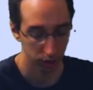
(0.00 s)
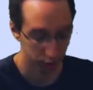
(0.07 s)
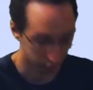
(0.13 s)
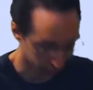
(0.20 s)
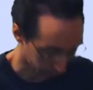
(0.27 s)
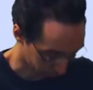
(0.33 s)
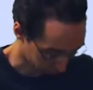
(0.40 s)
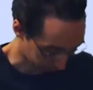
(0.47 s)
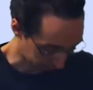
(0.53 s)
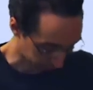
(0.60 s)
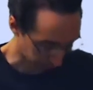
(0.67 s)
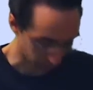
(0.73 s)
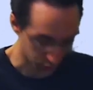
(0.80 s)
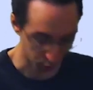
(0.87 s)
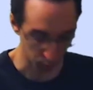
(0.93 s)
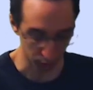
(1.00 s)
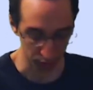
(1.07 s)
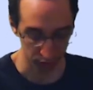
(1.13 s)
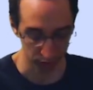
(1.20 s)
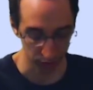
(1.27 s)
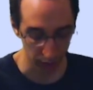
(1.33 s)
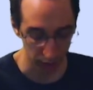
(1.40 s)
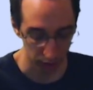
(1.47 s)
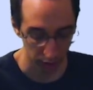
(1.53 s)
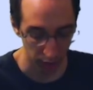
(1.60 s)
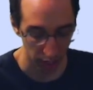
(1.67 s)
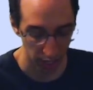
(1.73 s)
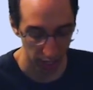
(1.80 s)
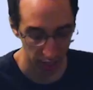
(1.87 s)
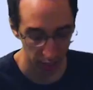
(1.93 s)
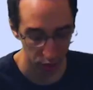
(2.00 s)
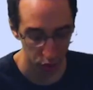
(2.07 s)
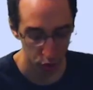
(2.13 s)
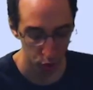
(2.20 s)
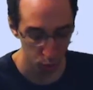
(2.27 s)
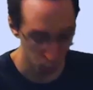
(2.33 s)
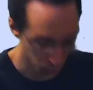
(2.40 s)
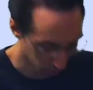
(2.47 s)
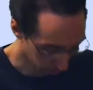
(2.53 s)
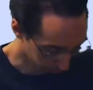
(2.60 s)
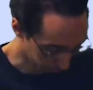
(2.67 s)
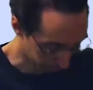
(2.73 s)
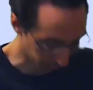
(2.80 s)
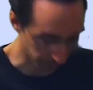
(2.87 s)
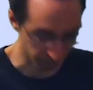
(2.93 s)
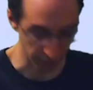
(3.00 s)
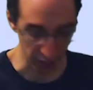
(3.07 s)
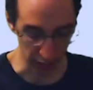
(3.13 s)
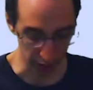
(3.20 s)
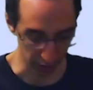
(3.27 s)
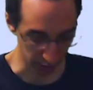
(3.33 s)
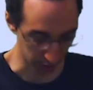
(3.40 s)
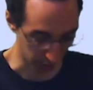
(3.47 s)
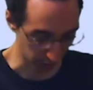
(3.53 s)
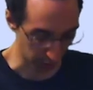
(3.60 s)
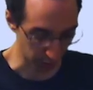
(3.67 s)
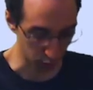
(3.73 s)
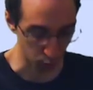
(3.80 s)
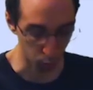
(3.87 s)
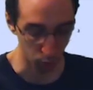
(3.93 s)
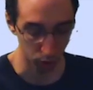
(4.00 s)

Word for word: Just remember to extend and you will be fine. I will